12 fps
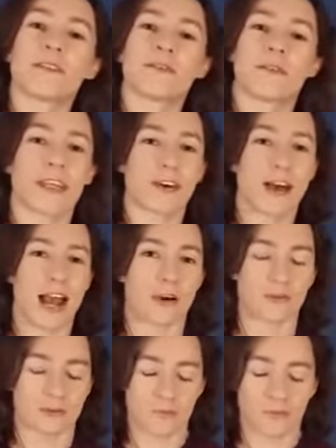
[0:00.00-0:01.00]
figure
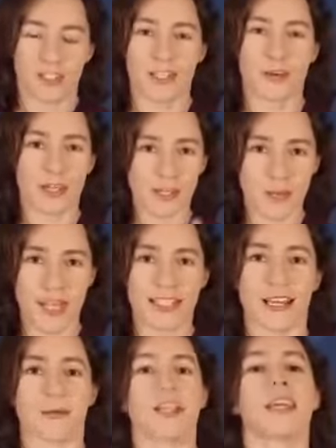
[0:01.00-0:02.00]
out. So here's my
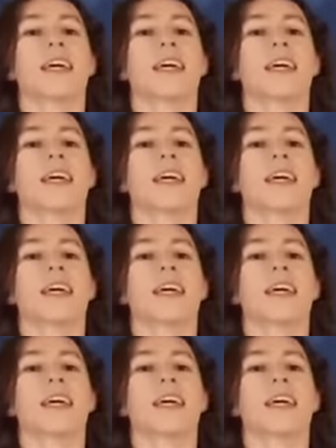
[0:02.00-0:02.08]
tip.